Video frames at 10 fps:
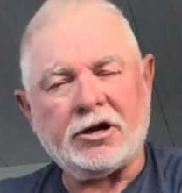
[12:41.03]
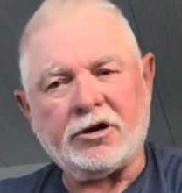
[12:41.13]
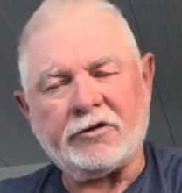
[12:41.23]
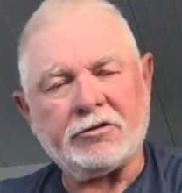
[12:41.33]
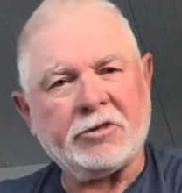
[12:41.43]
know
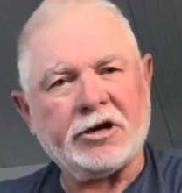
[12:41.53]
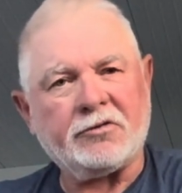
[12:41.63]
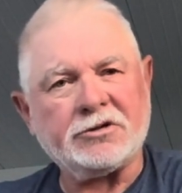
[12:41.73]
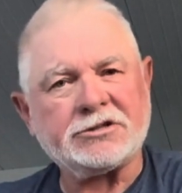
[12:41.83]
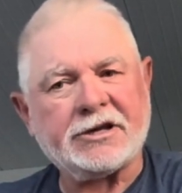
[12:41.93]
everybody
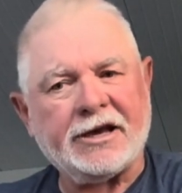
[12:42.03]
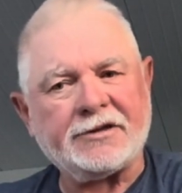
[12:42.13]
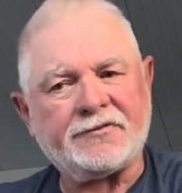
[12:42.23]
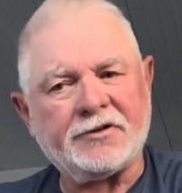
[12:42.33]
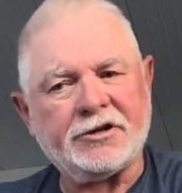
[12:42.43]
wants to catch
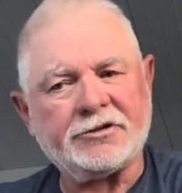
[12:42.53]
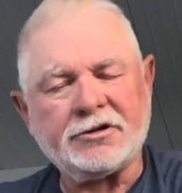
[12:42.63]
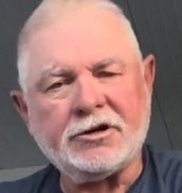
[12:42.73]
fish.